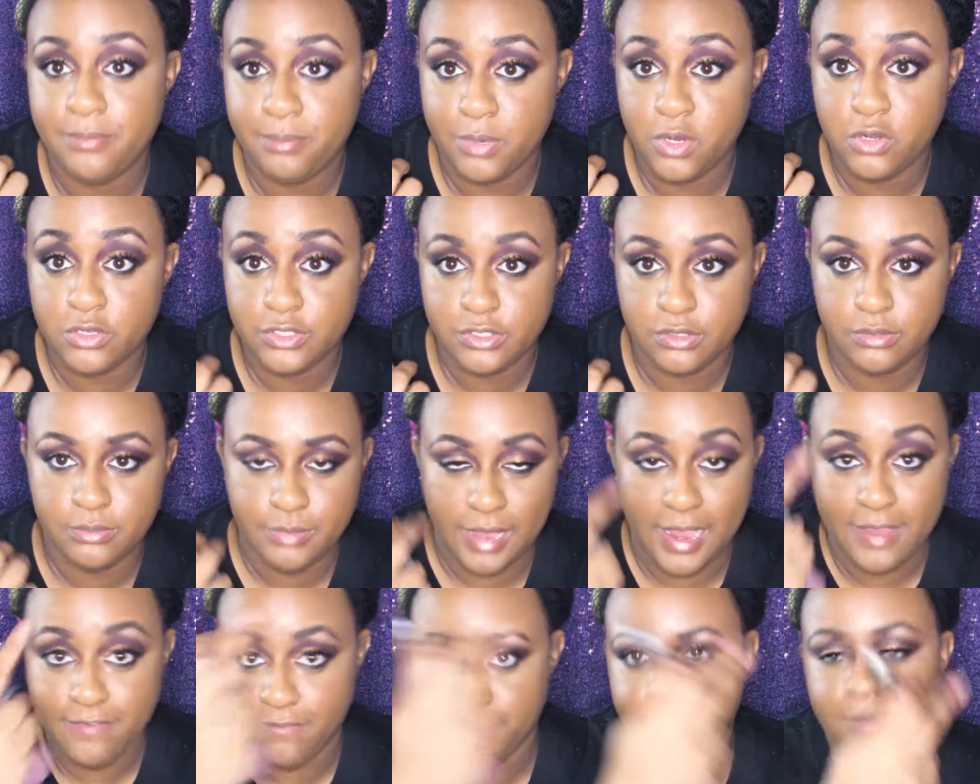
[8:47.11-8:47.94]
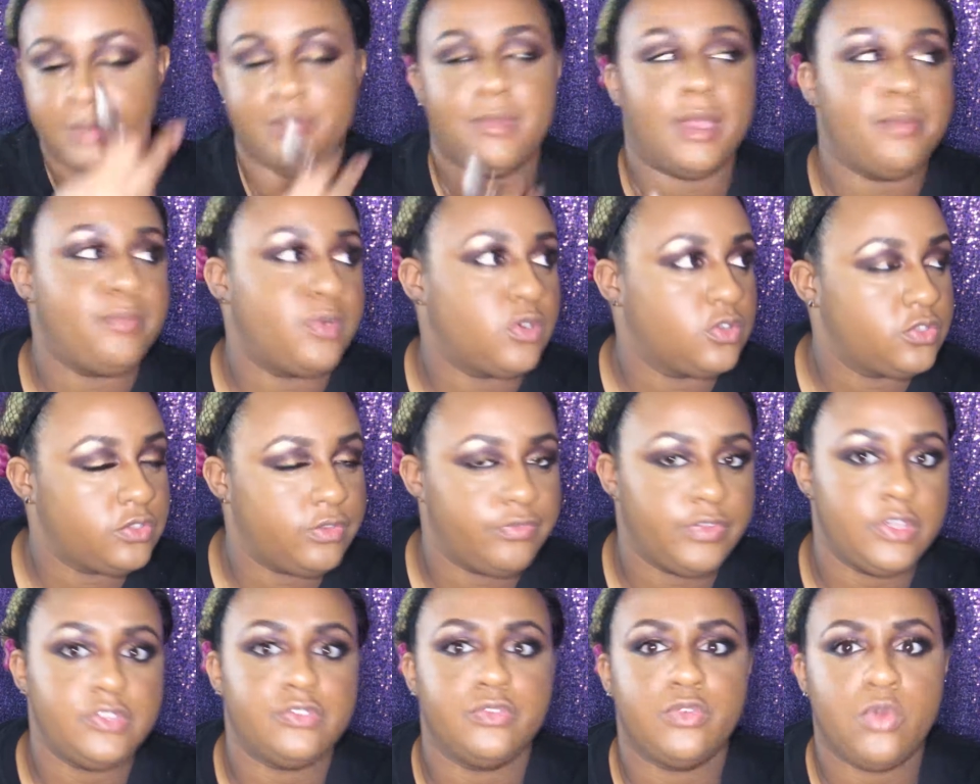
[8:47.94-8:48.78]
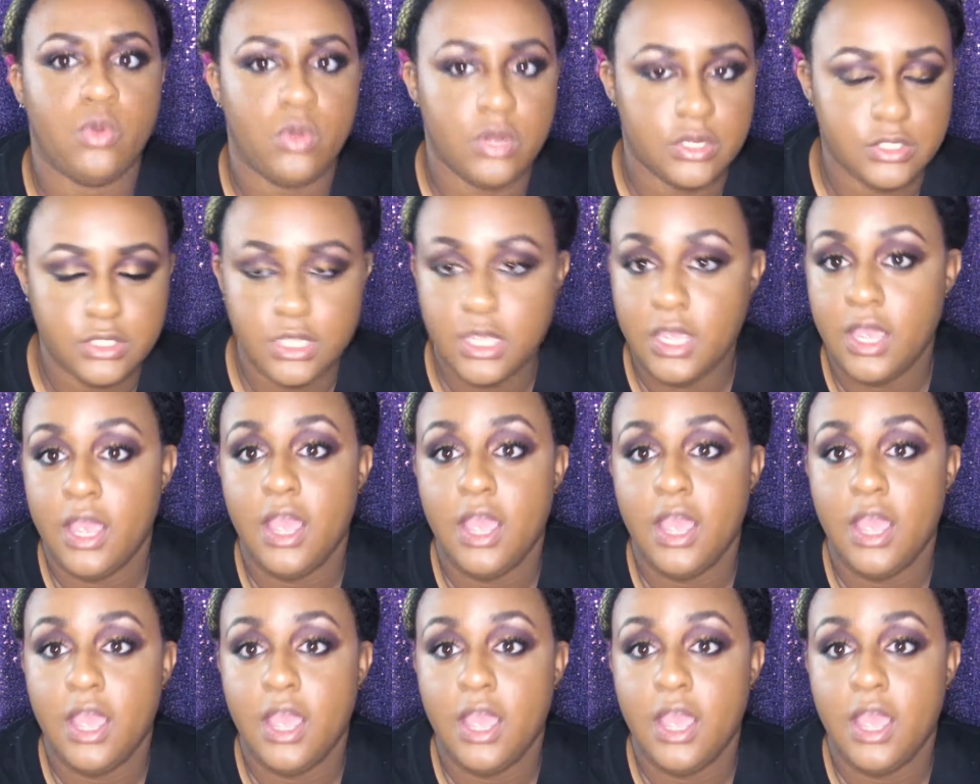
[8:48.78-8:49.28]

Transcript: personal face, of course.